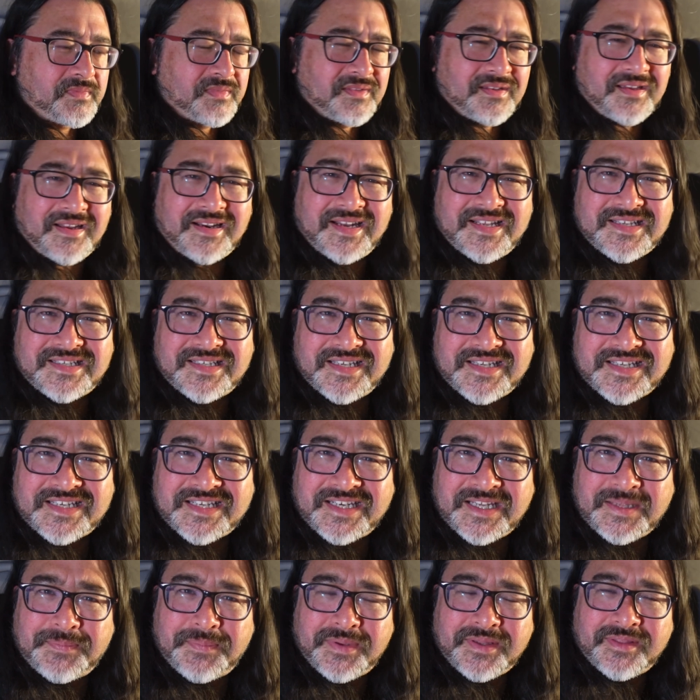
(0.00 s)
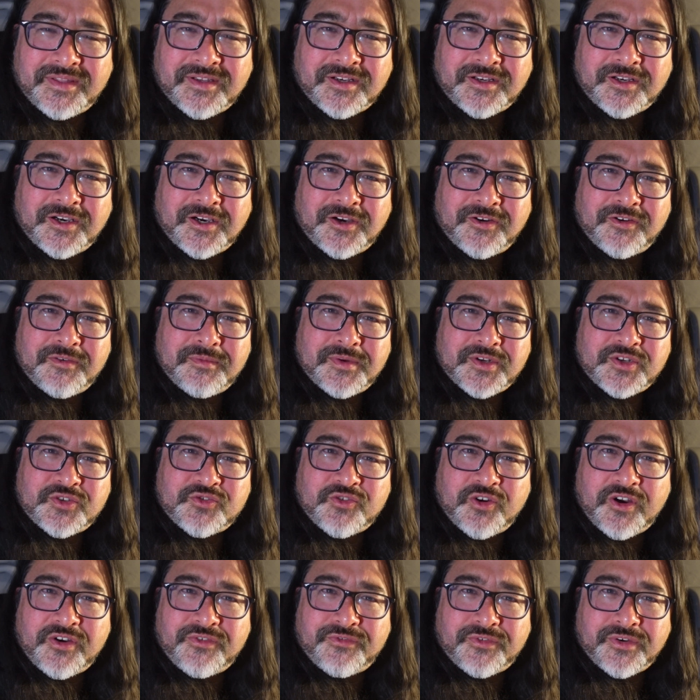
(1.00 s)
unless I sleep in the car on my
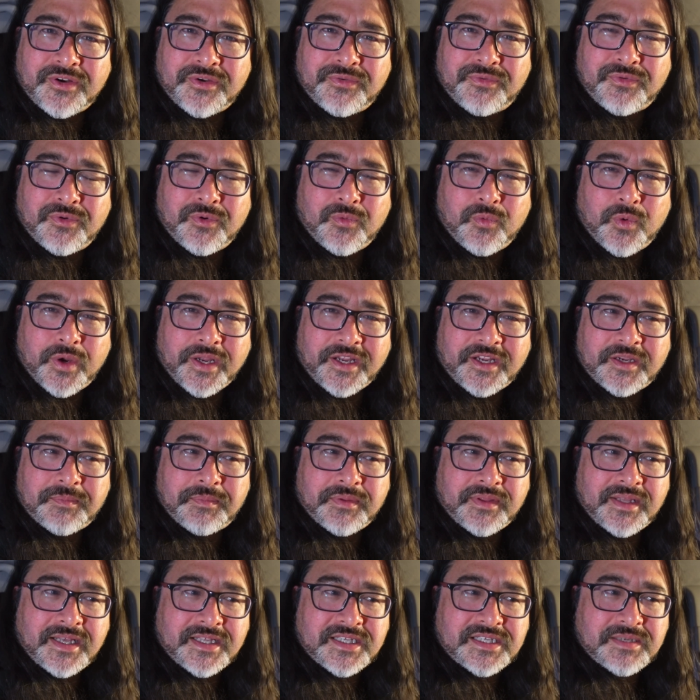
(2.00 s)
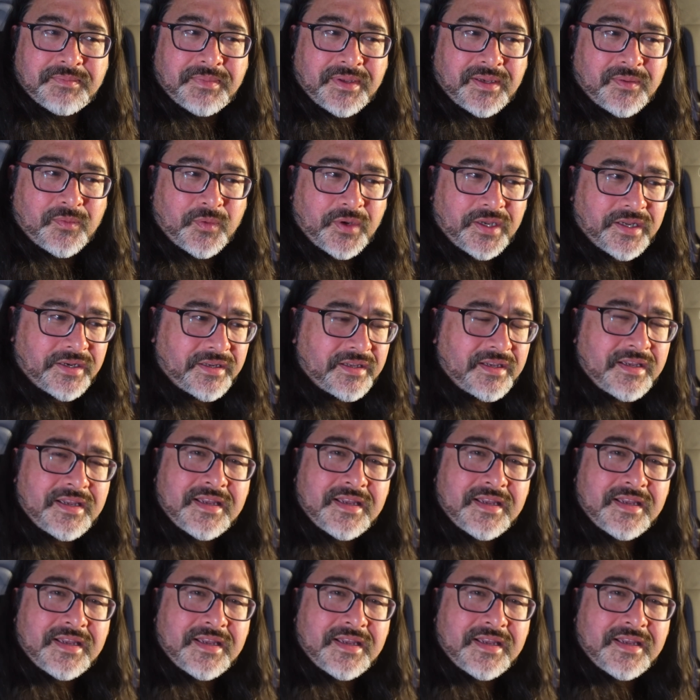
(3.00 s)
driveway for a week, but that's a bit weird.